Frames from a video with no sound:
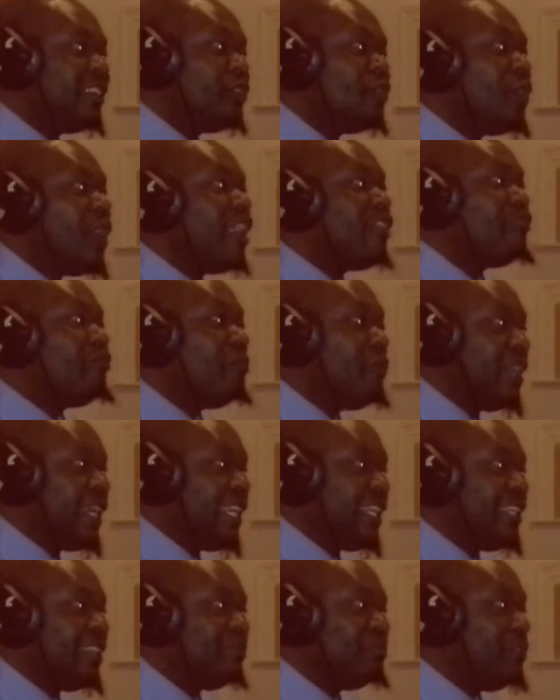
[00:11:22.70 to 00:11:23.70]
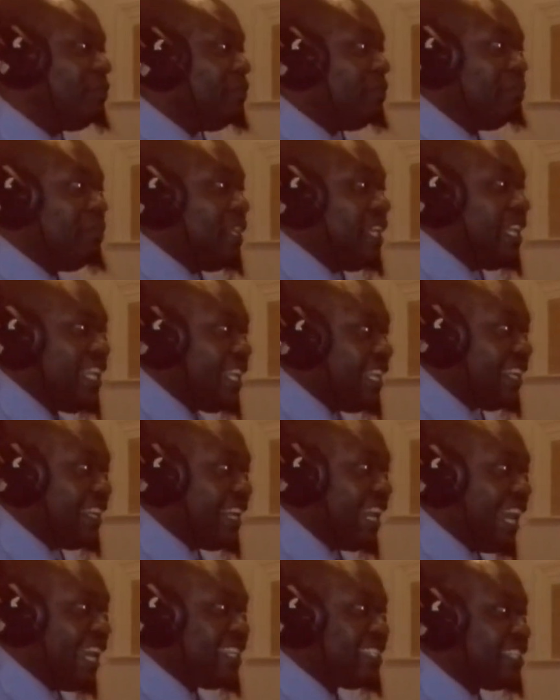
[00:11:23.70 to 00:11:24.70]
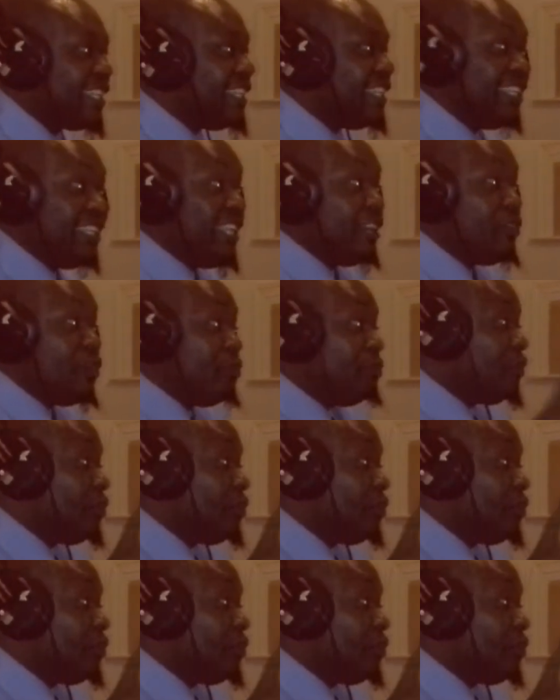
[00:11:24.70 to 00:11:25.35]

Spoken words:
who have money. Maybe big guys. They could